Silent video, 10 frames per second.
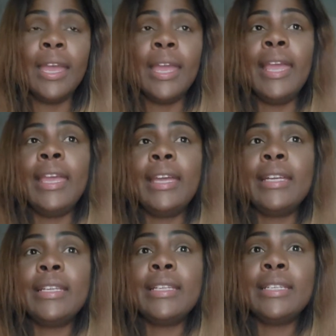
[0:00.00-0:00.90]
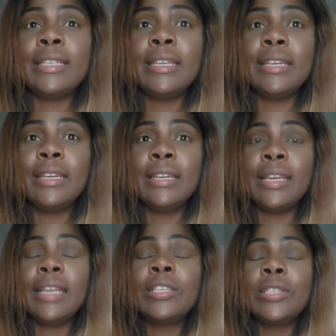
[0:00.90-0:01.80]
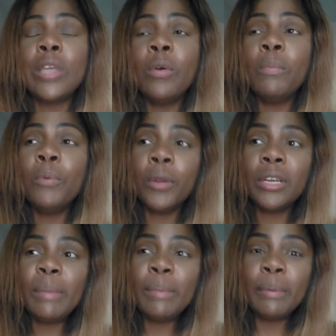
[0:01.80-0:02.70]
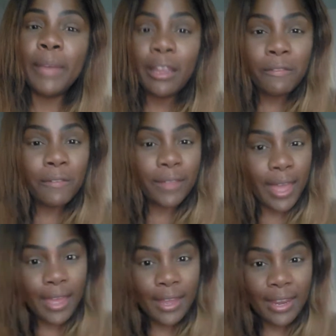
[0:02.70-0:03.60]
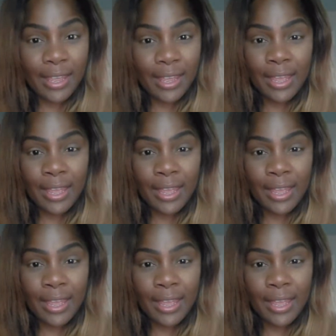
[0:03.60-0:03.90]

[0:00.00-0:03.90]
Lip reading: And it's so important to be prepared for that.